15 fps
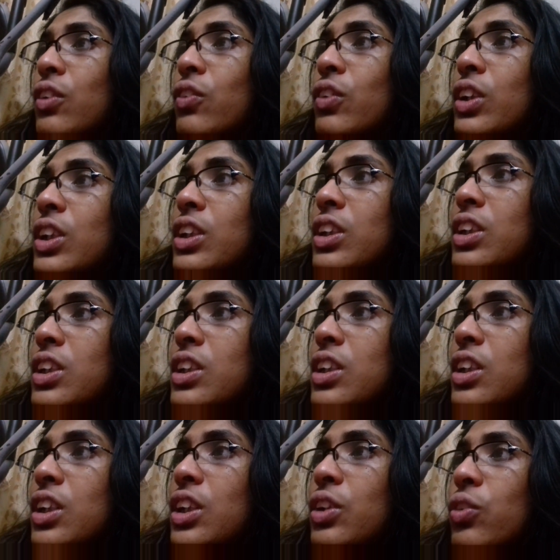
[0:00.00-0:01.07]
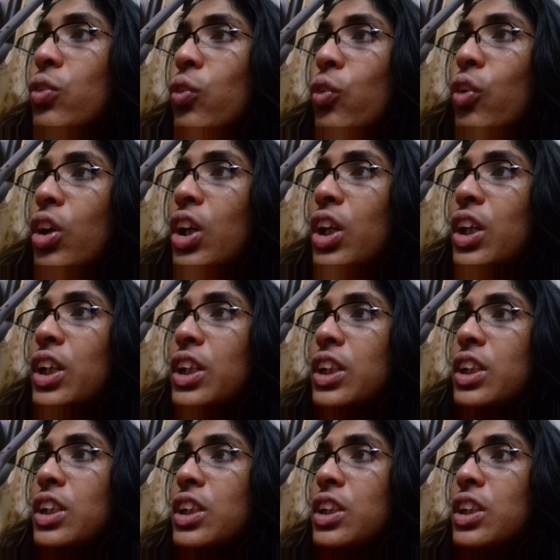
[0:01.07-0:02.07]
What did I write?